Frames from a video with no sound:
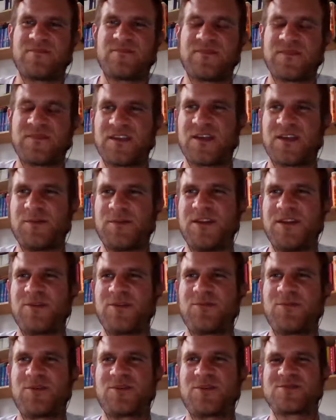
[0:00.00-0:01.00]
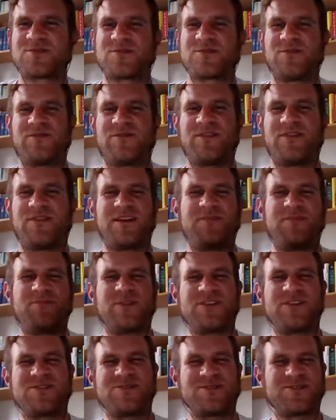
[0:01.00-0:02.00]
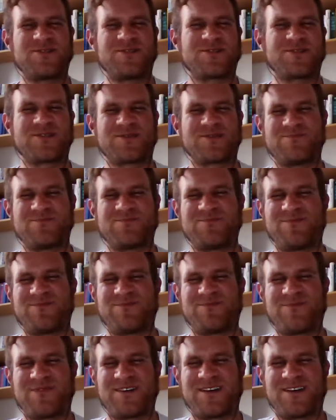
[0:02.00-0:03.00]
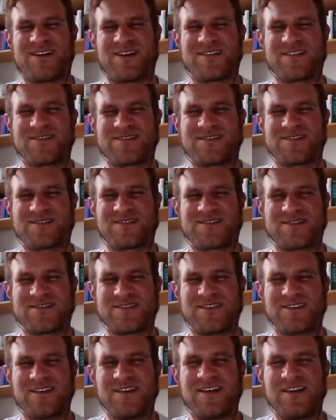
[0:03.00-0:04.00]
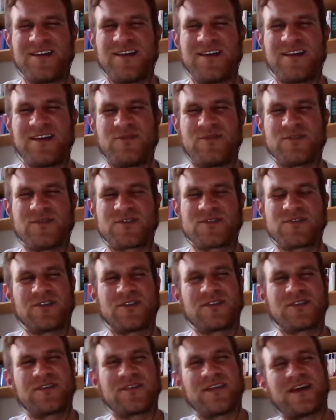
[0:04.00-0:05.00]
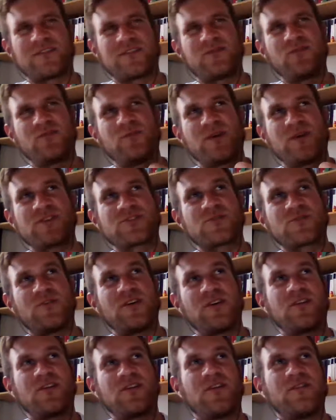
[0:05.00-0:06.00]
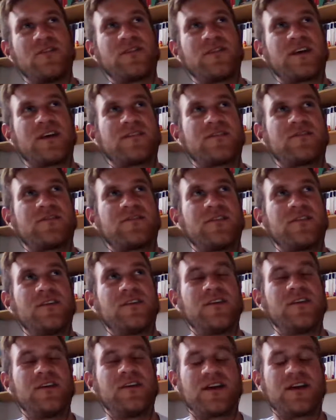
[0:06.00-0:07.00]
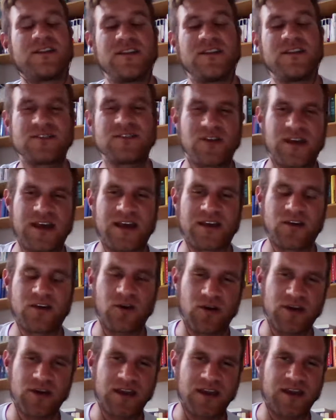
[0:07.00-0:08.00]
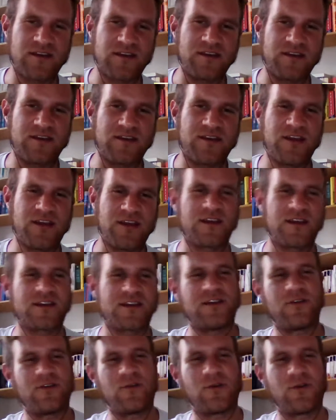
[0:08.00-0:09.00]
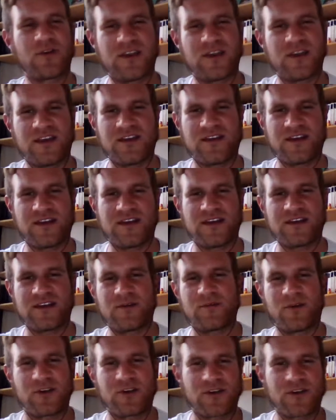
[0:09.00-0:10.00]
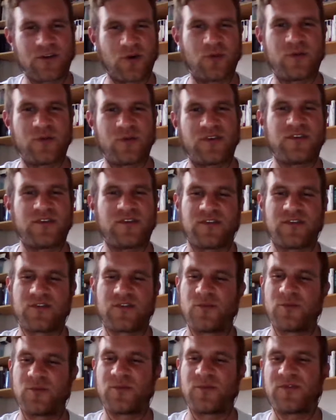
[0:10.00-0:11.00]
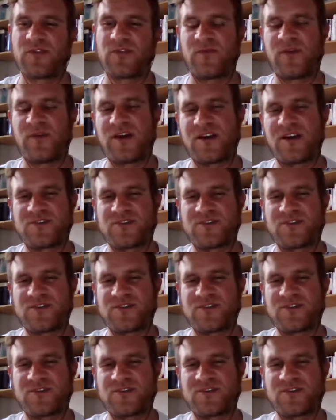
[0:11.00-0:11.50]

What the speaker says: I mean, there were some funny pictures, but it was not like too much going on that I didn't saw like, okay, here I can hook in and I want to go with this group somewhere.